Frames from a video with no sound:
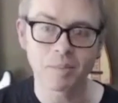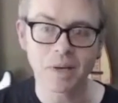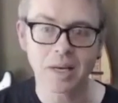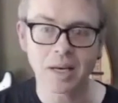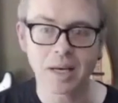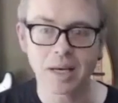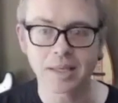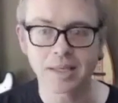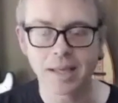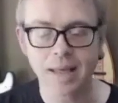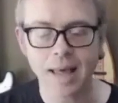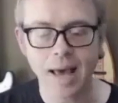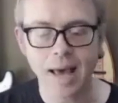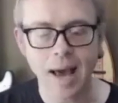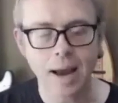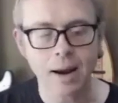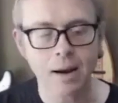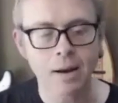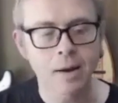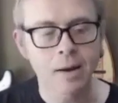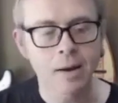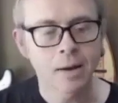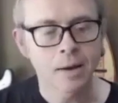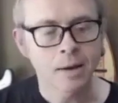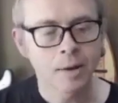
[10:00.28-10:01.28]
because of
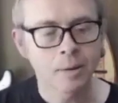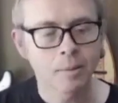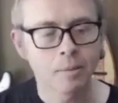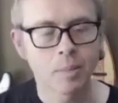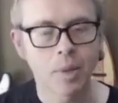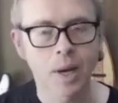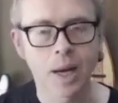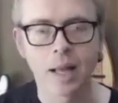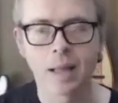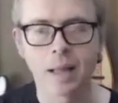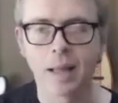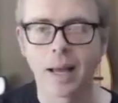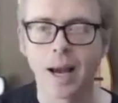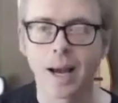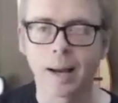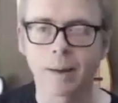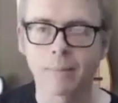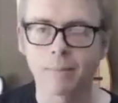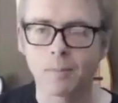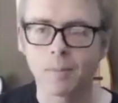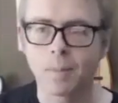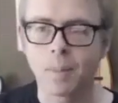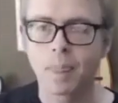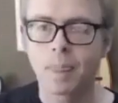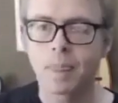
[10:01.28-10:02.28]
that. But
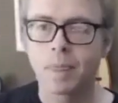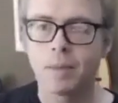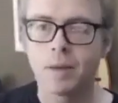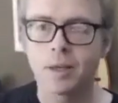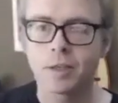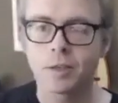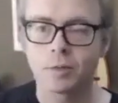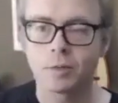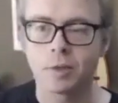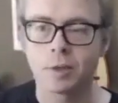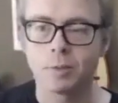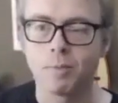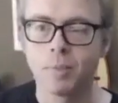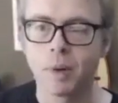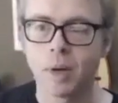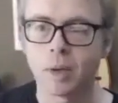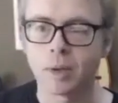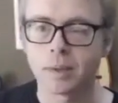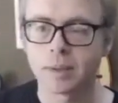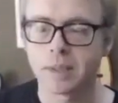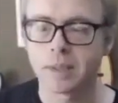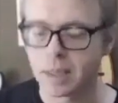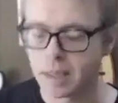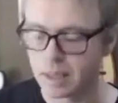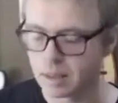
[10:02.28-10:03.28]
This was
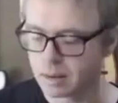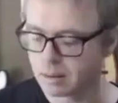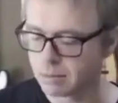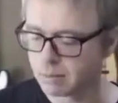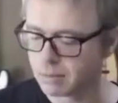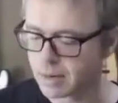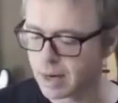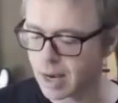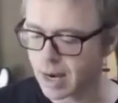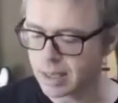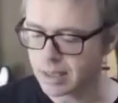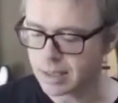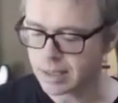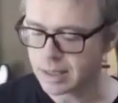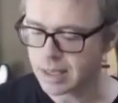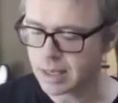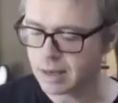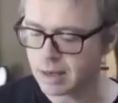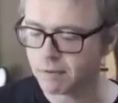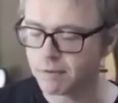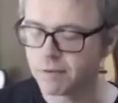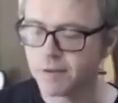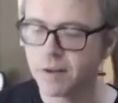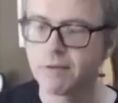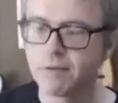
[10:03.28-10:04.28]
built in
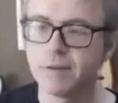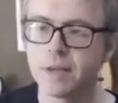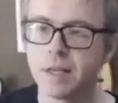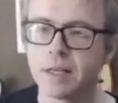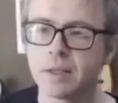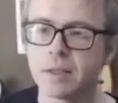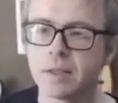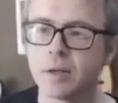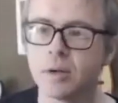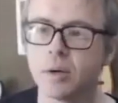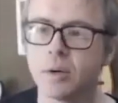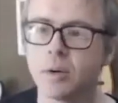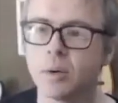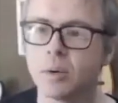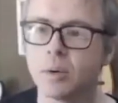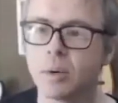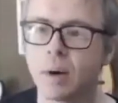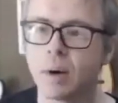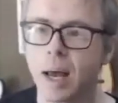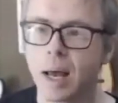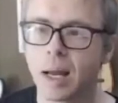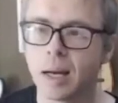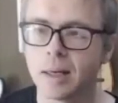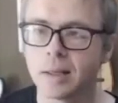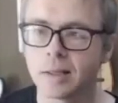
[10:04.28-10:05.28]

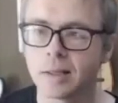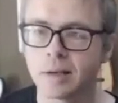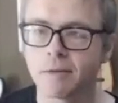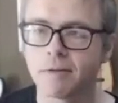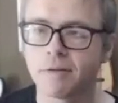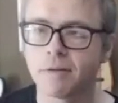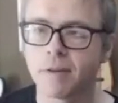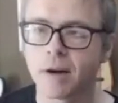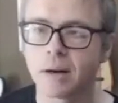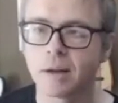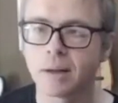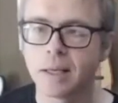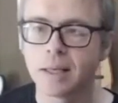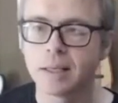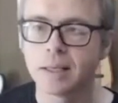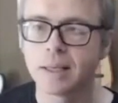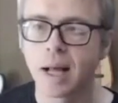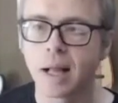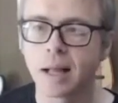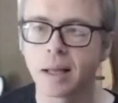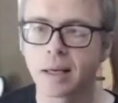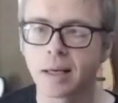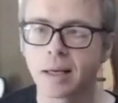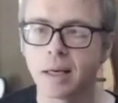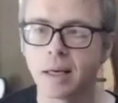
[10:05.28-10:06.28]
1952 and is a fairly
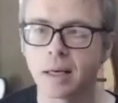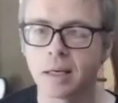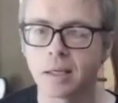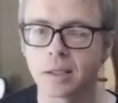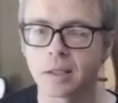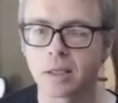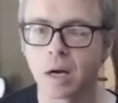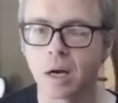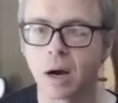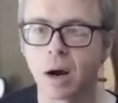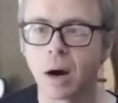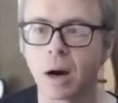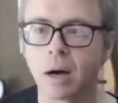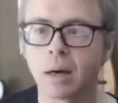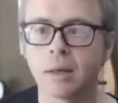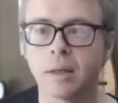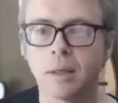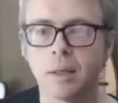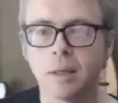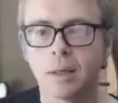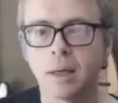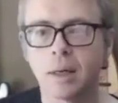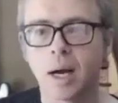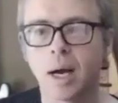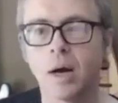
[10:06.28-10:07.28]
delicate guitar.
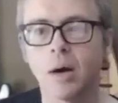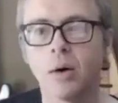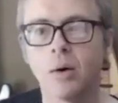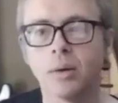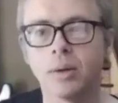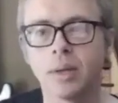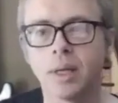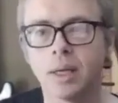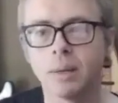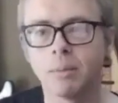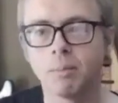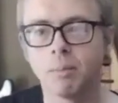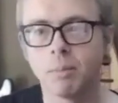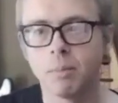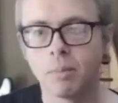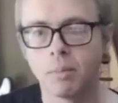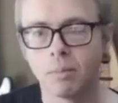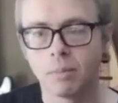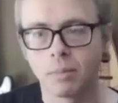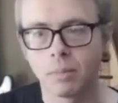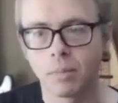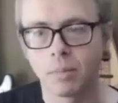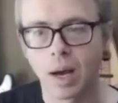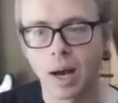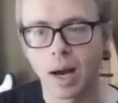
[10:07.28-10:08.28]
I only
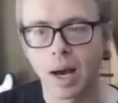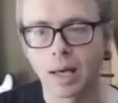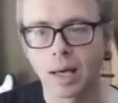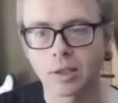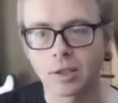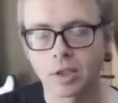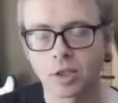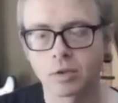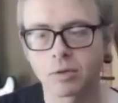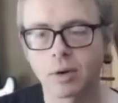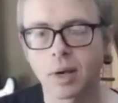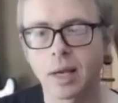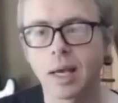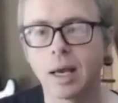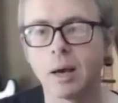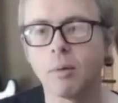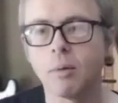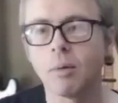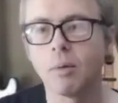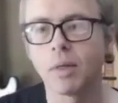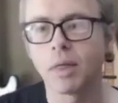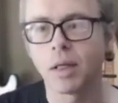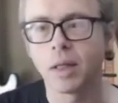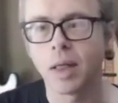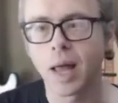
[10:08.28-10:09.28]
string
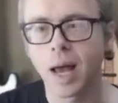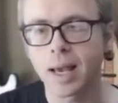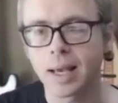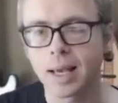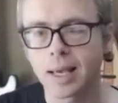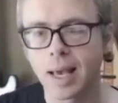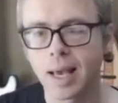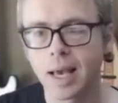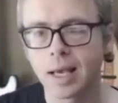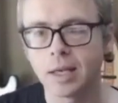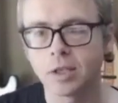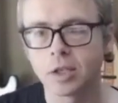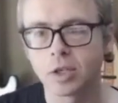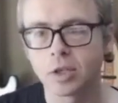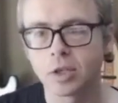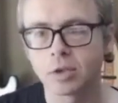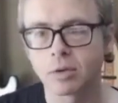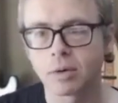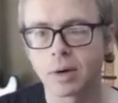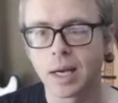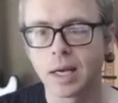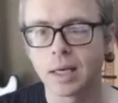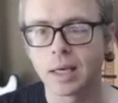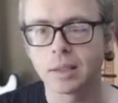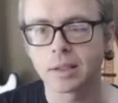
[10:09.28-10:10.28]
it with light gauge
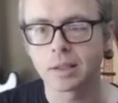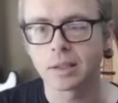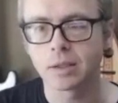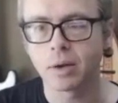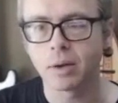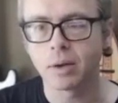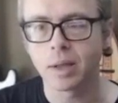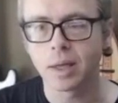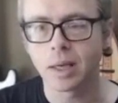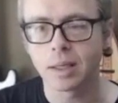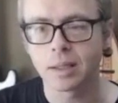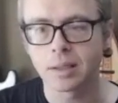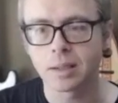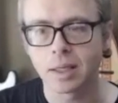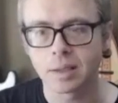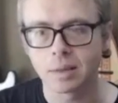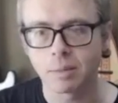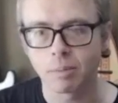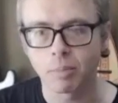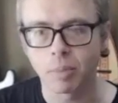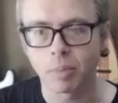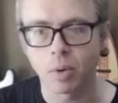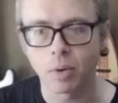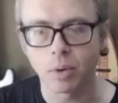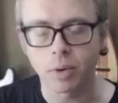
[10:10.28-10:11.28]
strings so that it
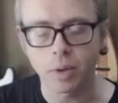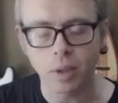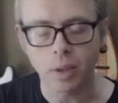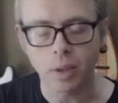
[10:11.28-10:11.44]
doesn't pull the